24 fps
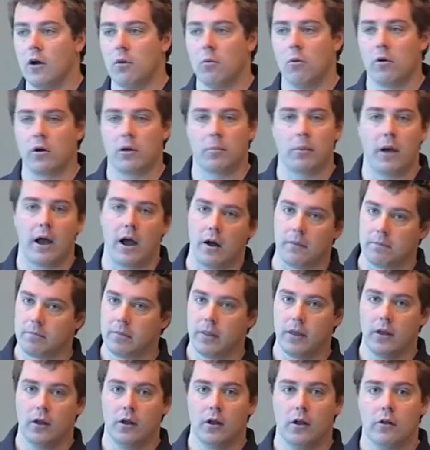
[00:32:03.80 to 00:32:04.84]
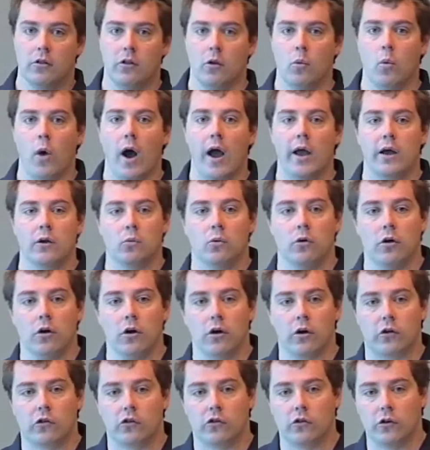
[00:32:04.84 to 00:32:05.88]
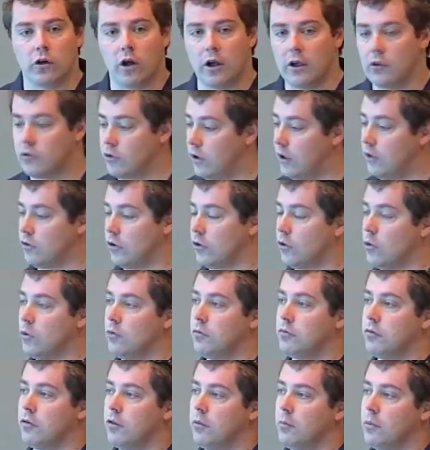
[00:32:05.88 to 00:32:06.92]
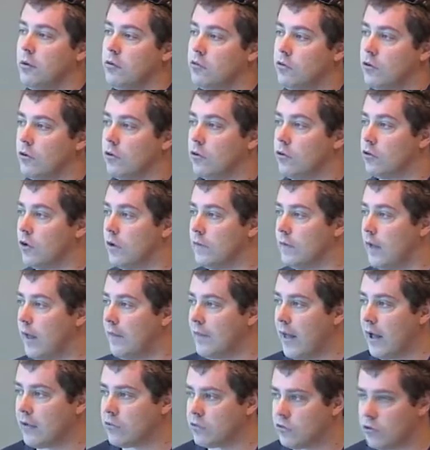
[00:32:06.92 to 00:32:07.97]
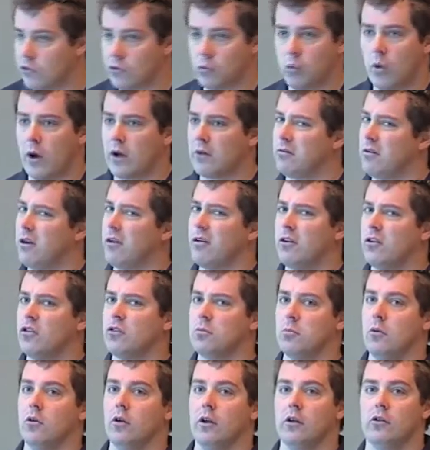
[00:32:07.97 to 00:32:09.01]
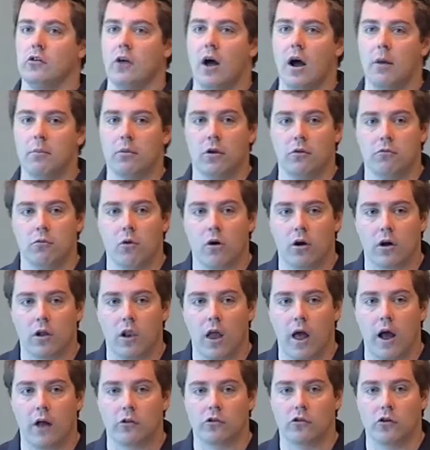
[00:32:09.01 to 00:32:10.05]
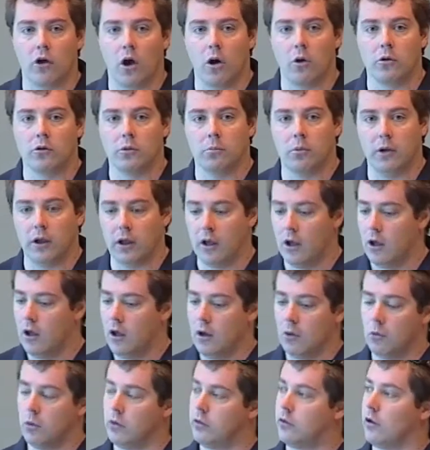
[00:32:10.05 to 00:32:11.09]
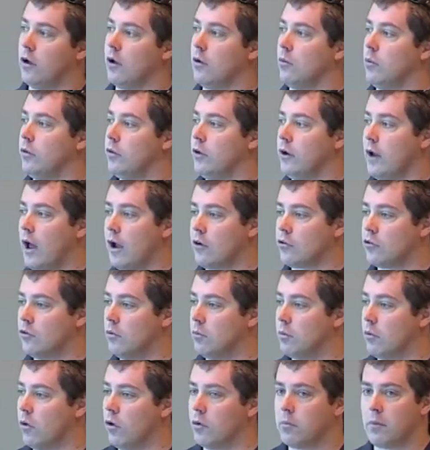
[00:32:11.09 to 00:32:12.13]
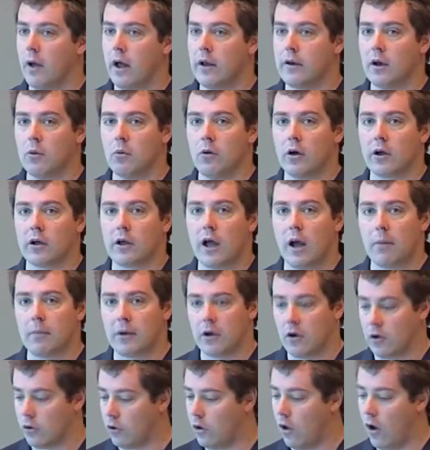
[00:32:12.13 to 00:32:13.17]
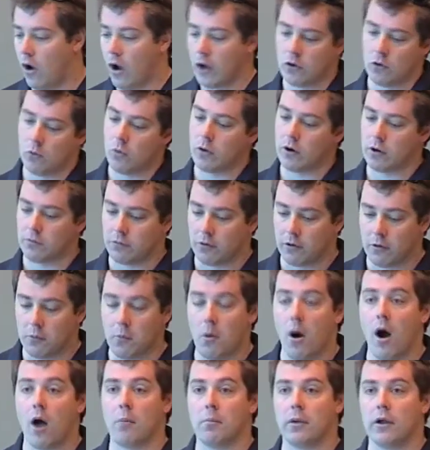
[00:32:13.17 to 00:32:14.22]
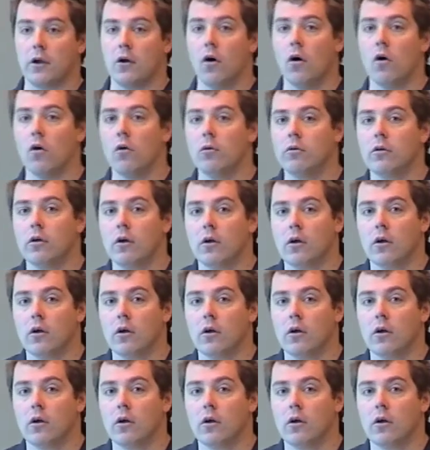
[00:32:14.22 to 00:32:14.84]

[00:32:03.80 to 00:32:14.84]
What about the way it works? You know, is it, is it good for the business? And that, that's just one very small example of what cloud's going to be. With the, with the National Broadband Network coming online, or whatever it might be called,